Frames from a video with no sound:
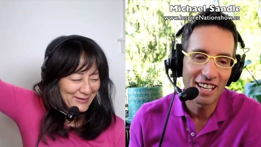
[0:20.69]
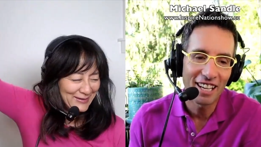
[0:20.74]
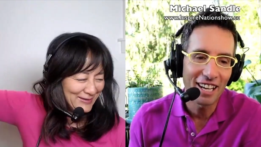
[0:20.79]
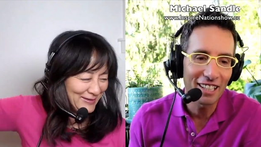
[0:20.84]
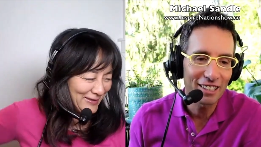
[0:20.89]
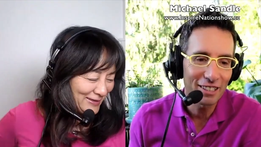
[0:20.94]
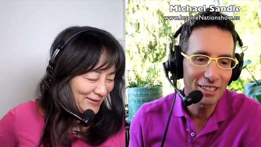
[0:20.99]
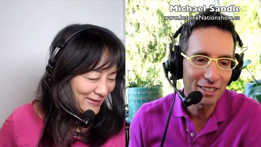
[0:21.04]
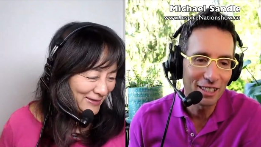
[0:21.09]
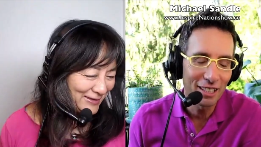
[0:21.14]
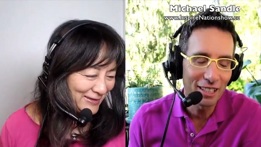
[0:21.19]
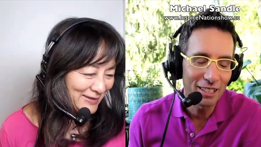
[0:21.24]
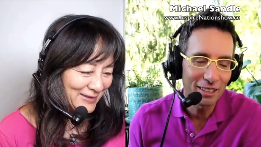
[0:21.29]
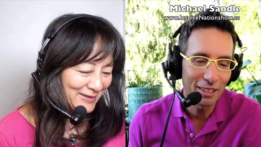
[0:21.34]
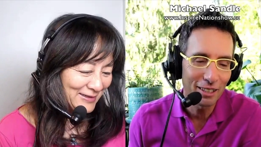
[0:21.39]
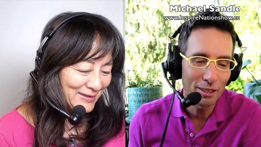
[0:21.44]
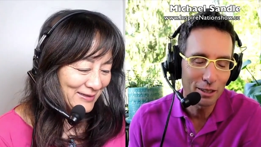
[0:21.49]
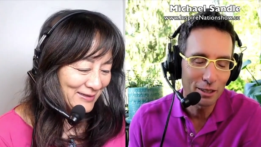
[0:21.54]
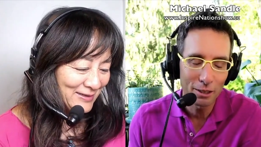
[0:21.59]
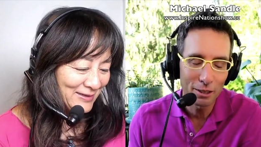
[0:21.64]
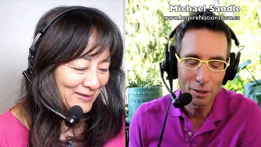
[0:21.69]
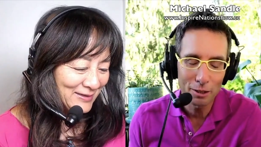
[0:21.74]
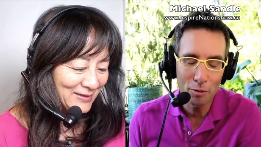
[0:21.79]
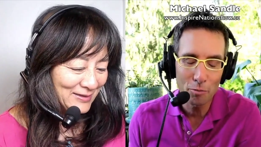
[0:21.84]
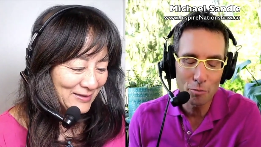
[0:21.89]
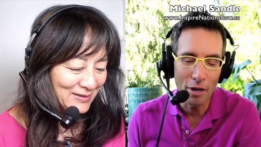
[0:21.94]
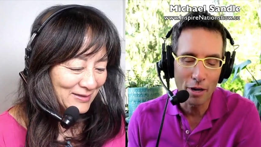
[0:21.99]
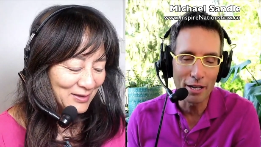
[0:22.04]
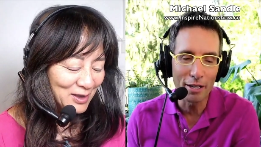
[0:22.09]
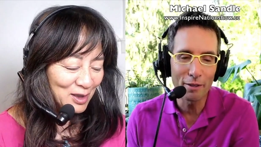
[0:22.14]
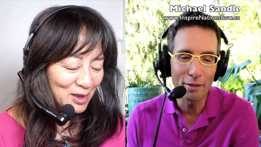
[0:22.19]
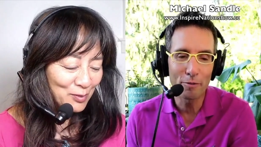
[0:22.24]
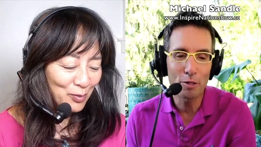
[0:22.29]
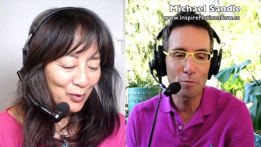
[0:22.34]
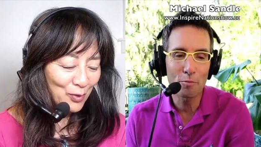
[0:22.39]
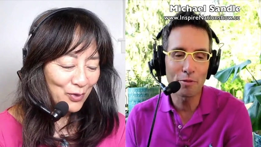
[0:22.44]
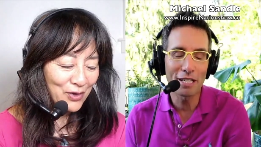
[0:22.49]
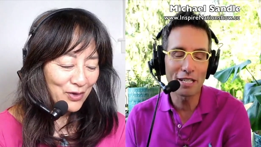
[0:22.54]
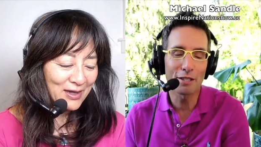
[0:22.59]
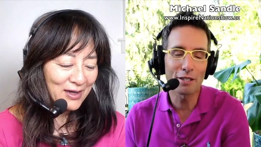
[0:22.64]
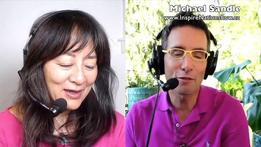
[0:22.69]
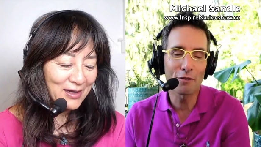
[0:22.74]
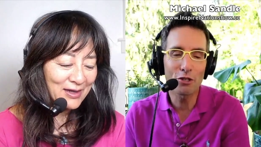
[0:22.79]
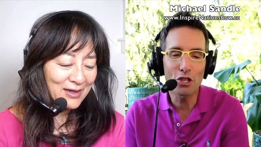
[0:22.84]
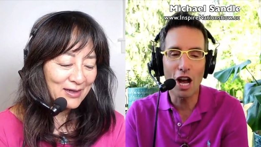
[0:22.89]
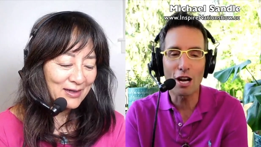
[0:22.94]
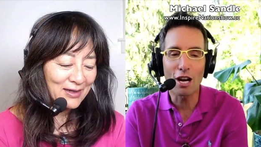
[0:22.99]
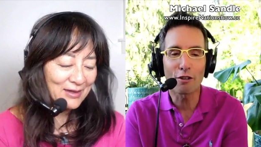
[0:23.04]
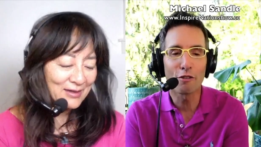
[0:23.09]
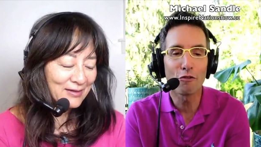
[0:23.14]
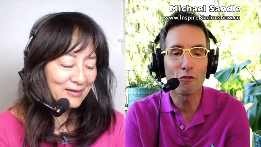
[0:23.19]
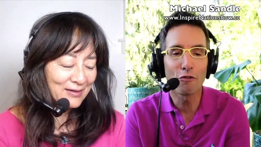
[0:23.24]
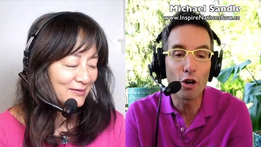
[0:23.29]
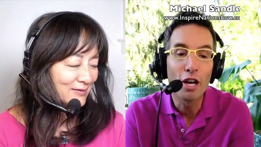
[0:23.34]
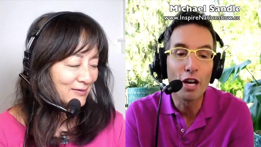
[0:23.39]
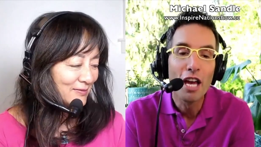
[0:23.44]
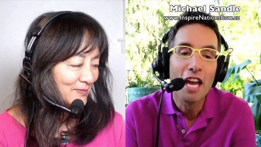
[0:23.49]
Speaker 1: Excellent. Little spray of spray. chakra four.